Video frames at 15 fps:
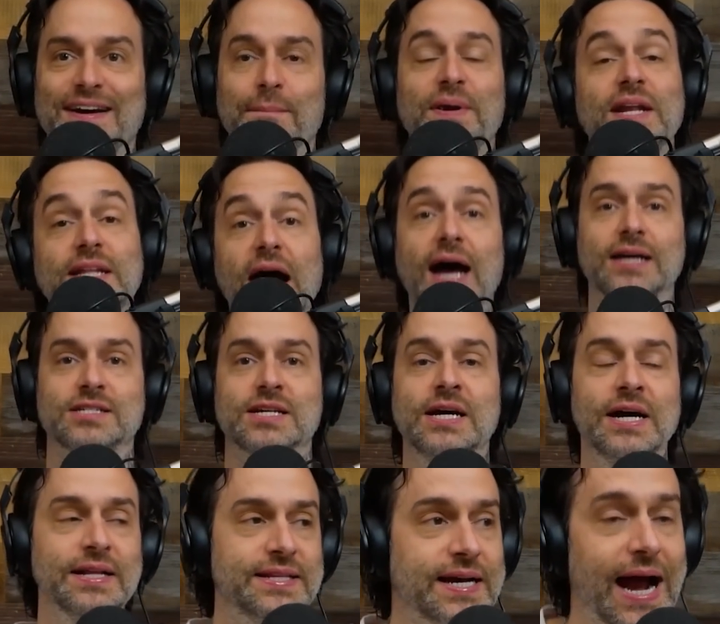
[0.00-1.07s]
But he does.
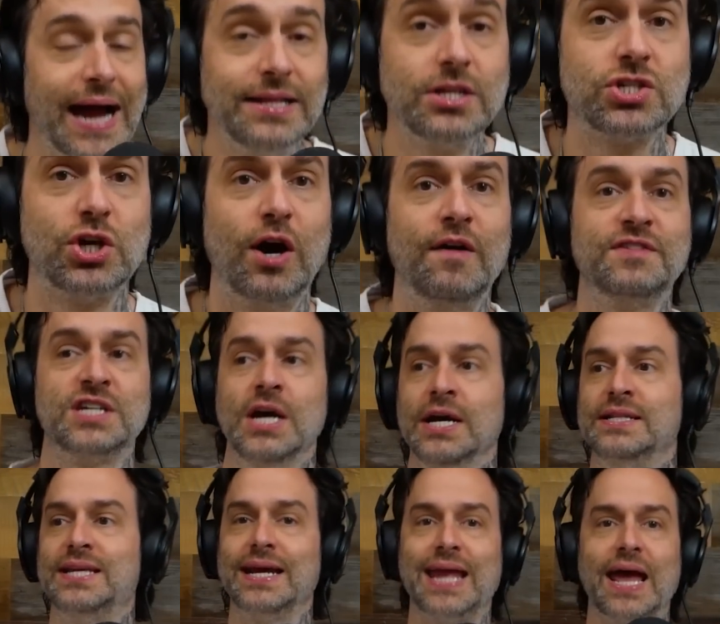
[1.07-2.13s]
The guy deserves
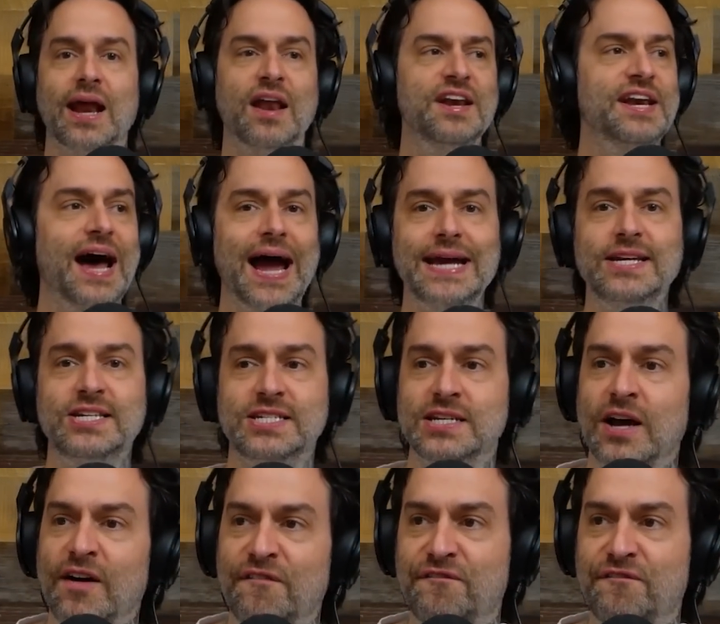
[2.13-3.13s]
to get a nice